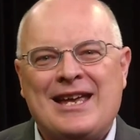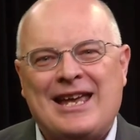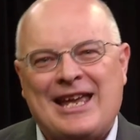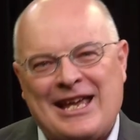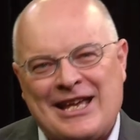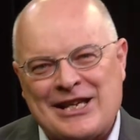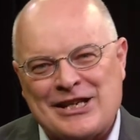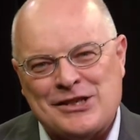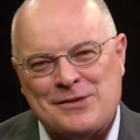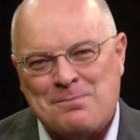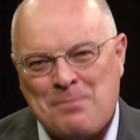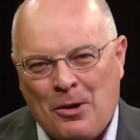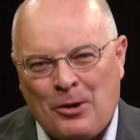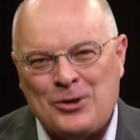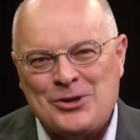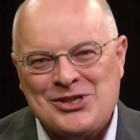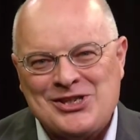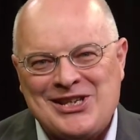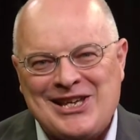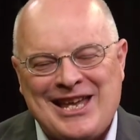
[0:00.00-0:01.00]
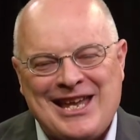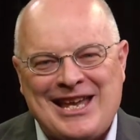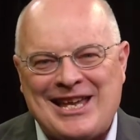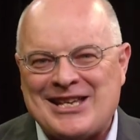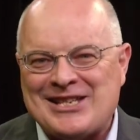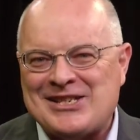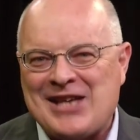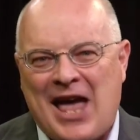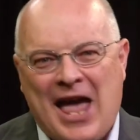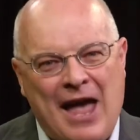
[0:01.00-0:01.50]
His mercy
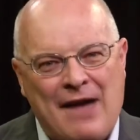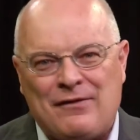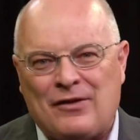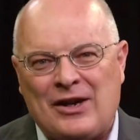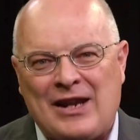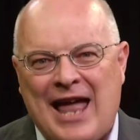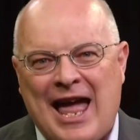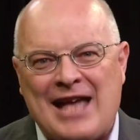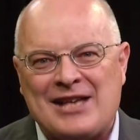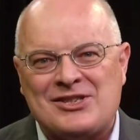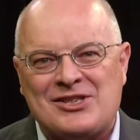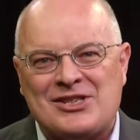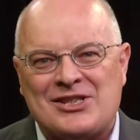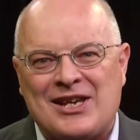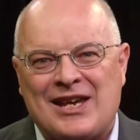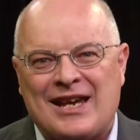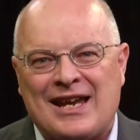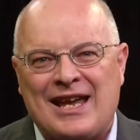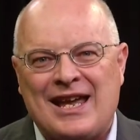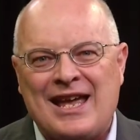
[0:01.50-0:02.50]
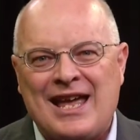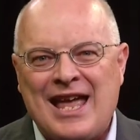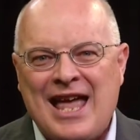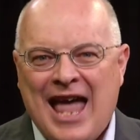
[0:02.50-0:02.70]
is everlasting